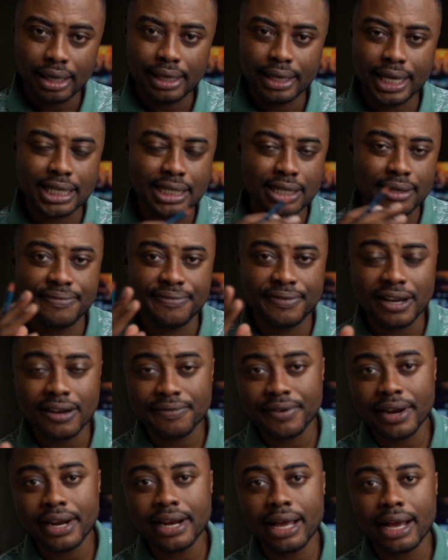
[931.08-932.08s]
there's a
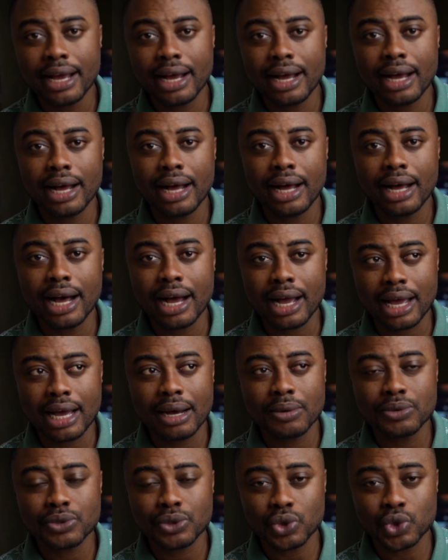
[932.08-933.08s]
favorite
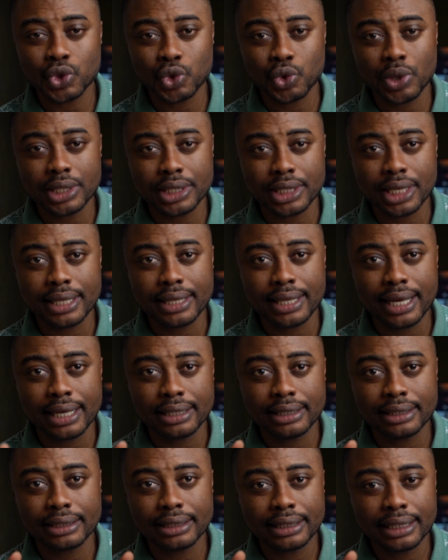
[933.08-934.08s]
account on Twitter
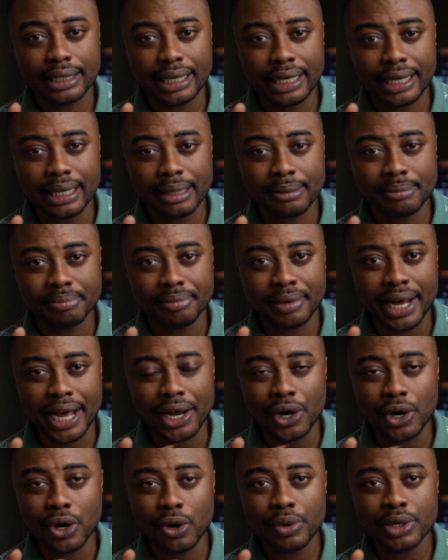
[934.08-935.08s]
that I
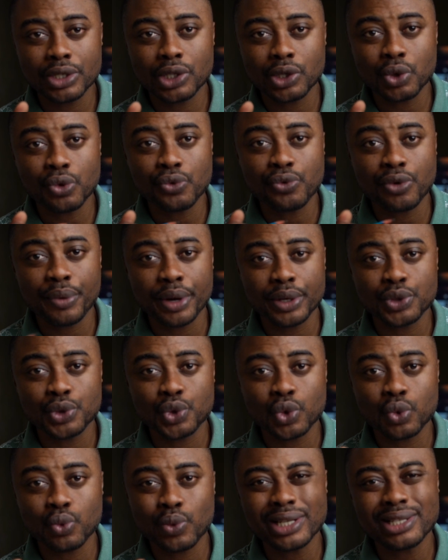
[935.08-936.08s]
always look forward
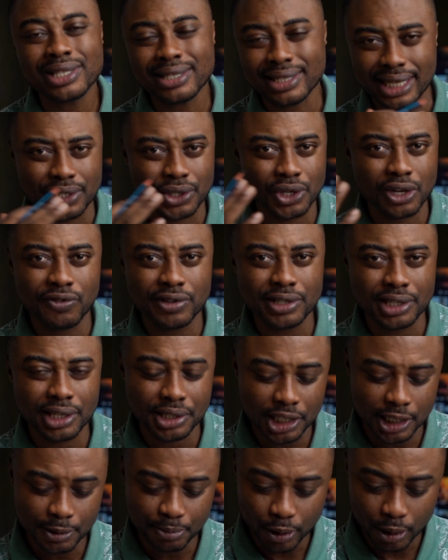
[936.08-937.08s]
to when such
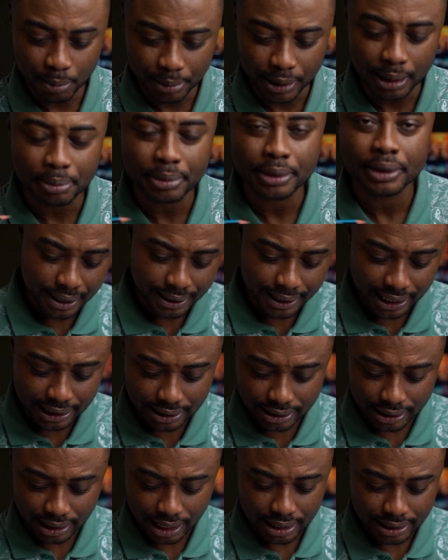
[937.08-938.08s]
conversations pop up, and that
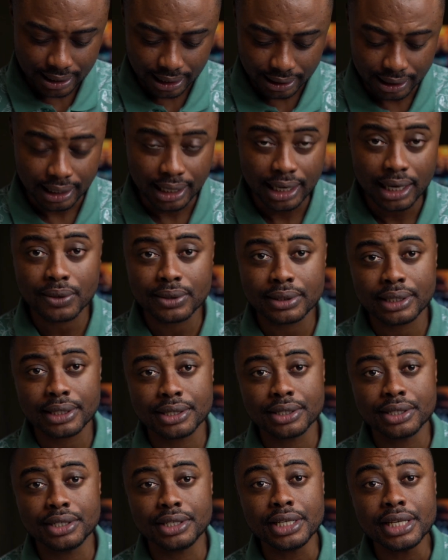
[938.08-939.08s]
account
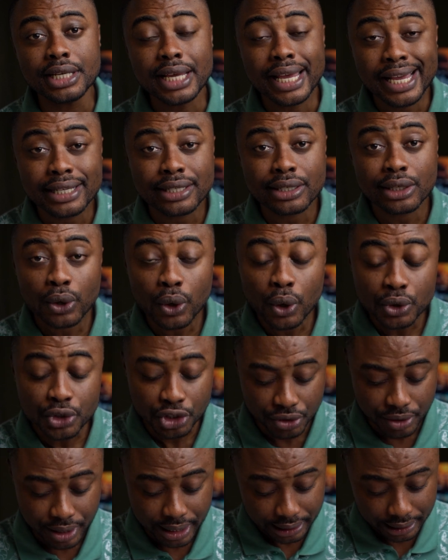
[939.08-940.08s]
is GH Law
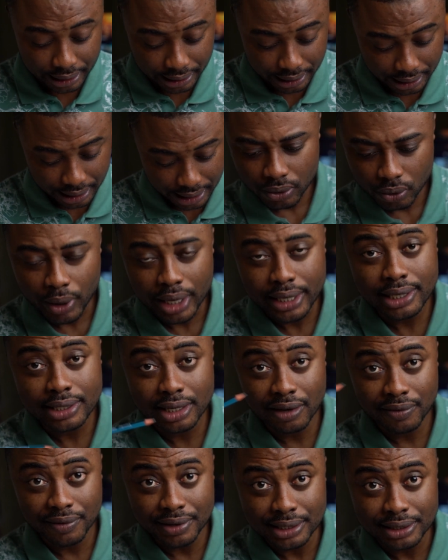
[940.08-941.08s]
Trends. When this
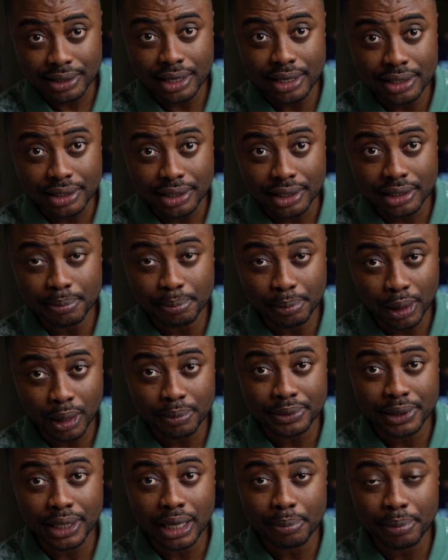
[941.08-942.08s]
conversation
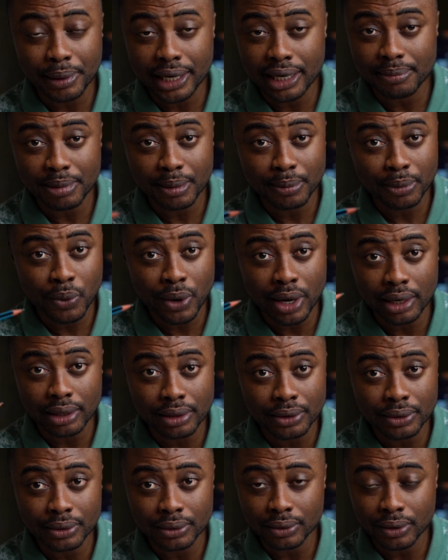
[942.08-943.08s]
popped up and people were,
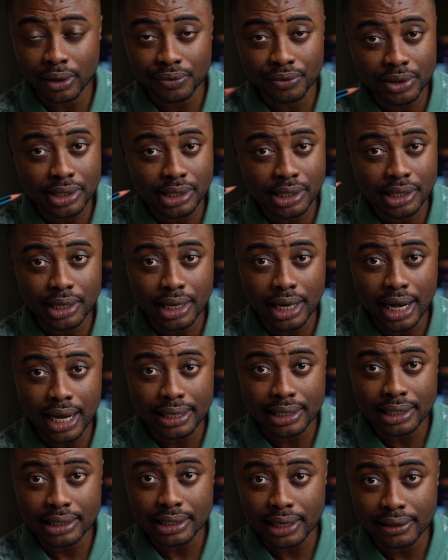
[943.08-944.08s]
obviously
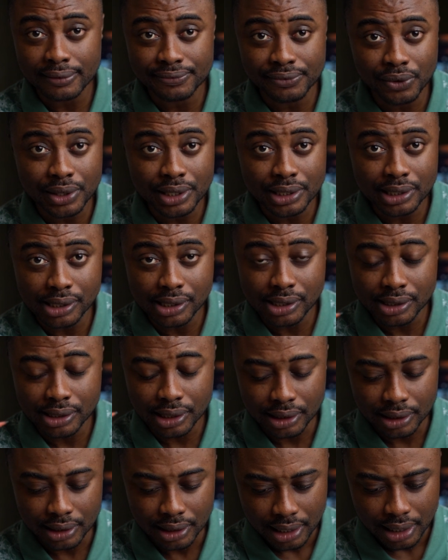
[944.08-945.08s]
adding their voices
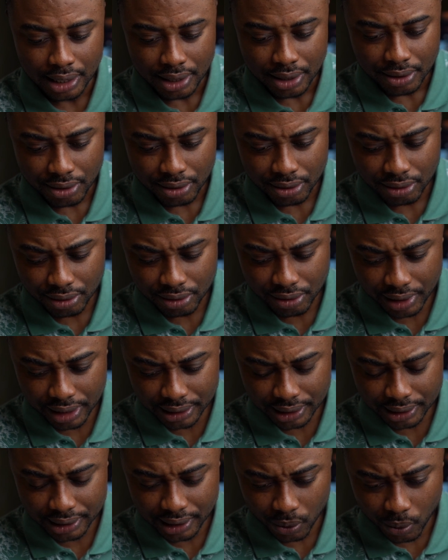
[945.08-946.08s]
and
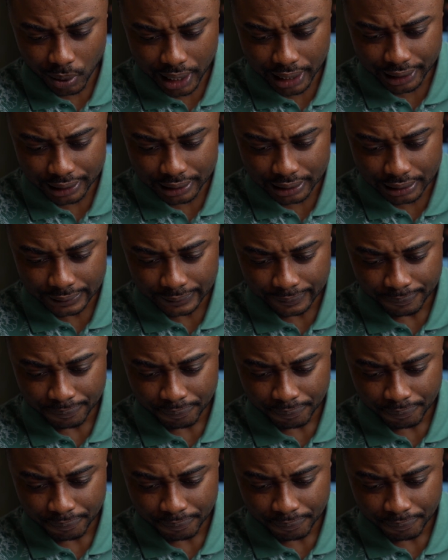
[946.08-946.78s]
creating awareness,